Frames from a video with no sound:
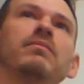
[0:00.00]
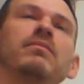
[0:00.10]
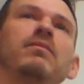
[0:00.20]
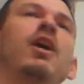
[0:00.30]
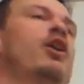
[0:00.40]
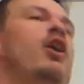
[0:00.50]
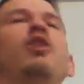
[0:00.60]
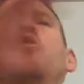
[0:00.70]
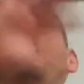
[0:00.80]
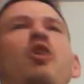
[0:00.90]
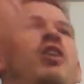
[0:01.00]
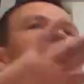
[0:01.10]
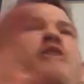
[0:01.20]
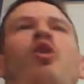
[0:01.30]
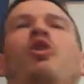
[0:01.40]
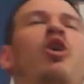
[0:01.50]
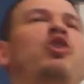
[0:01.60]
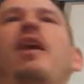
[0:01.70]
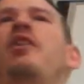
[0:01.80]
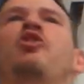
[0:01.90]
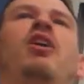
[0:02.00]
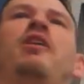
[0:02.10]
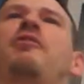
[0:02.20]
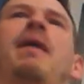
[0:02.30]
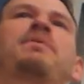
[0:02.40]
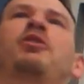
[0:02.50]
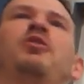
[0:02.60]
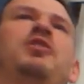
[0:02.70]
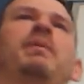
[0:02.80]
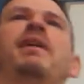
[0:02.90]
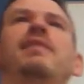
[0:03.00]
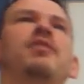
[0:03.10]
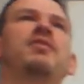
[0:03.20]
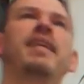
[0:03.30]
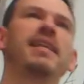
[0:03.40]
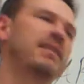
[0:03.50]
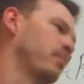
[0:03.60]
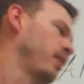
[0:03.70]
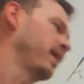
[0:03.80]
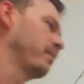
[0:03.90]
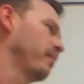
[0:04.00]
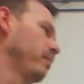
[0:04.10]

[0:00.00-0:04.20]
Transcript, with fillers: No, no, don't draw. Don't go try to draw other absolutes because there's things that break it.